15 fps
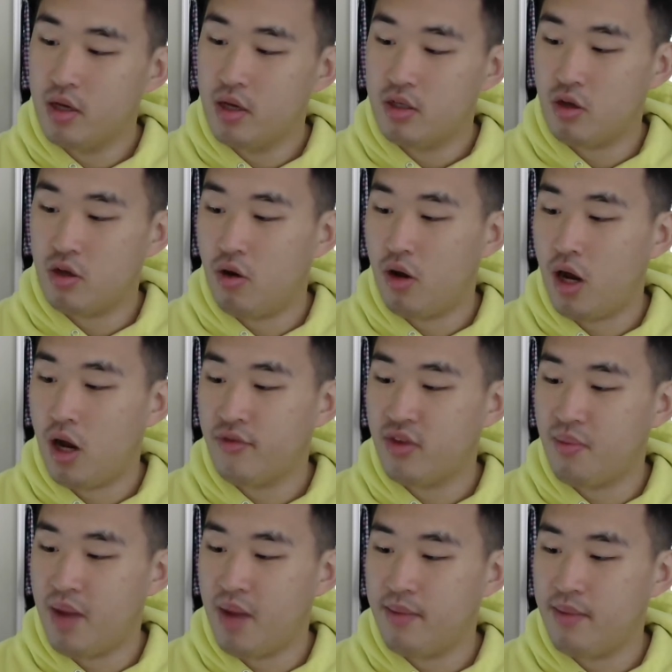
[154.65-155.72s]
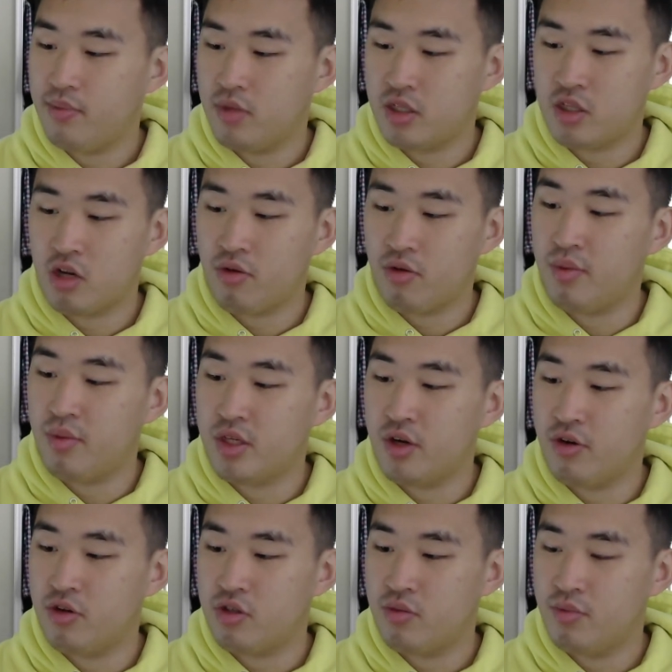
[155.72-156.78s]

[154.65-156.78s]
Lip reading: So off the bat, let's talk about materials.